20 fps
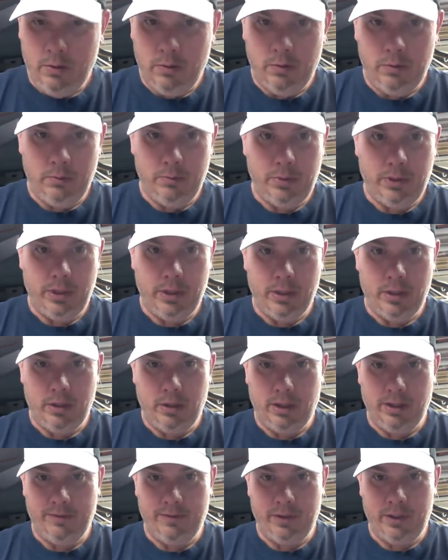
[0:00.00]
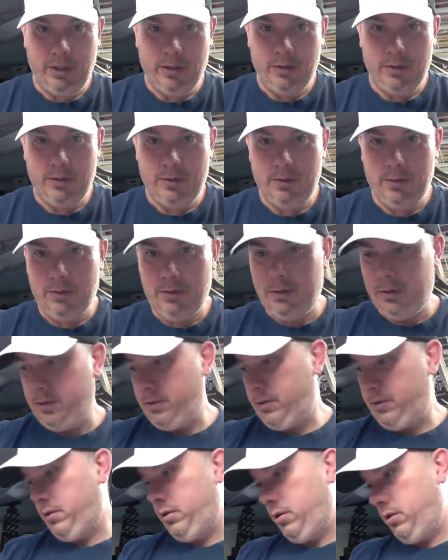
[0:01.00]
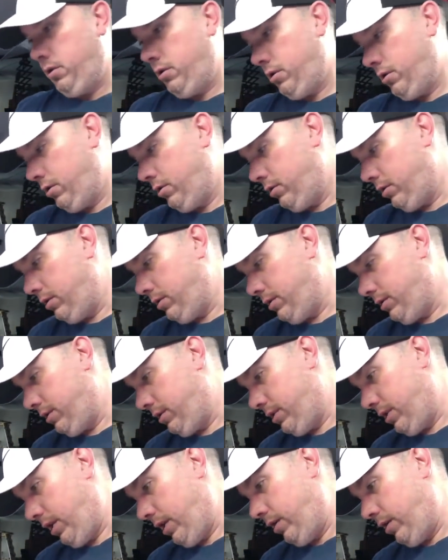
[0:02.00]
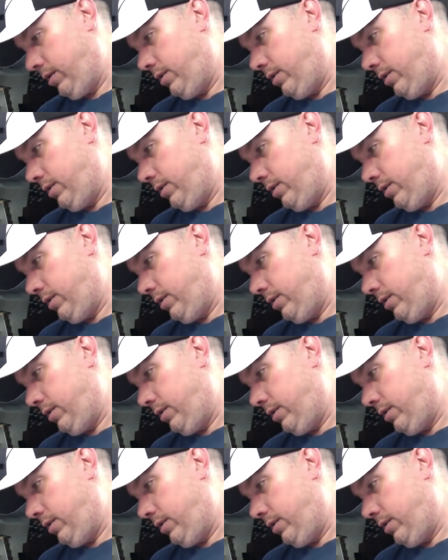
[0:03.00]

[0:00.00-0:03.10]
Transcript: 1 pound, 11 ounces. This is that